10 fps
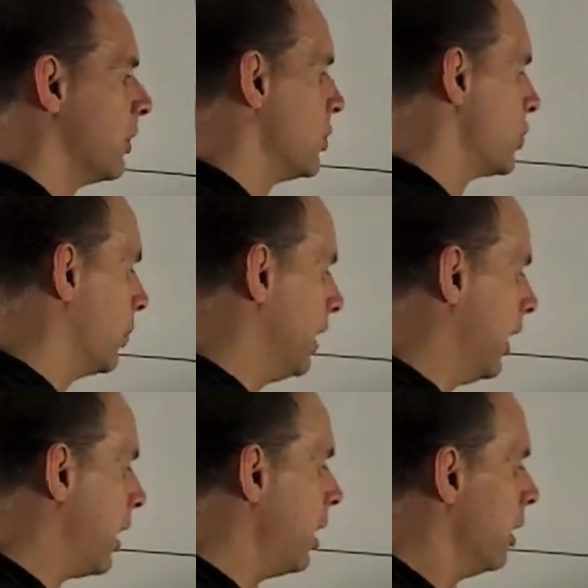So
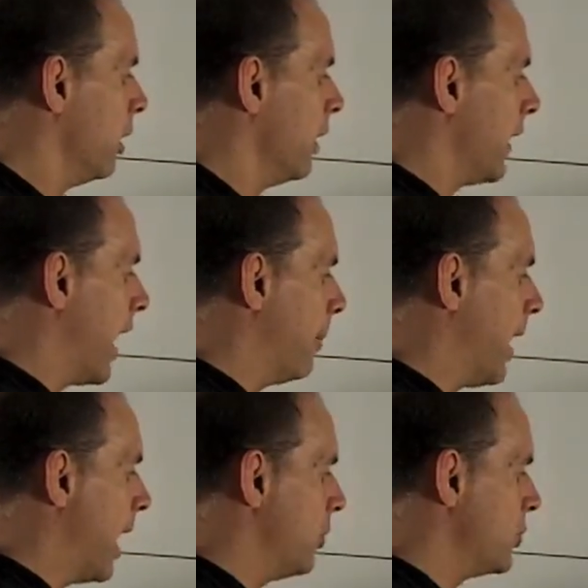here, the
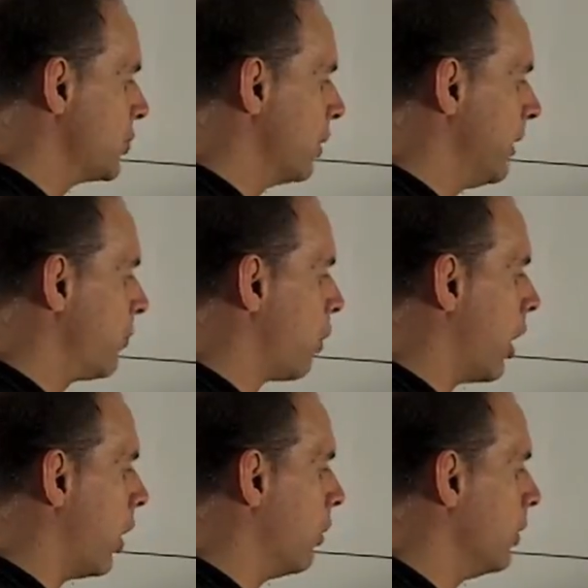hypotenuse is going to be
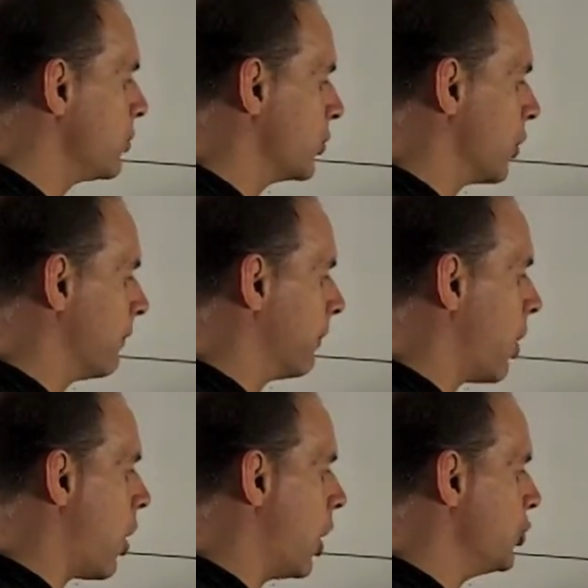rho, so it's going from the
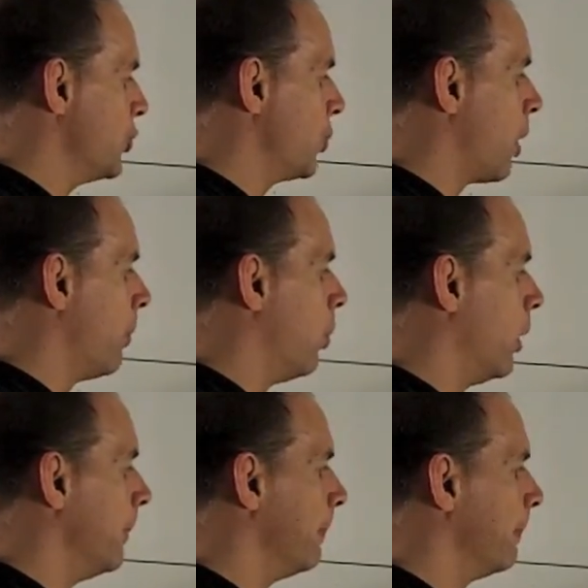origin to our
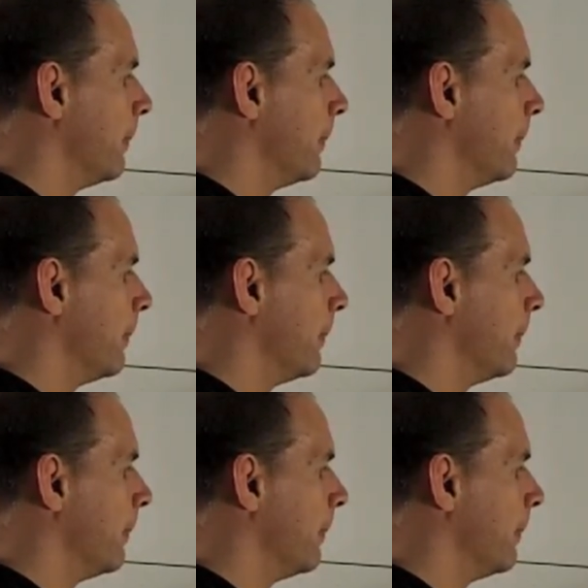point.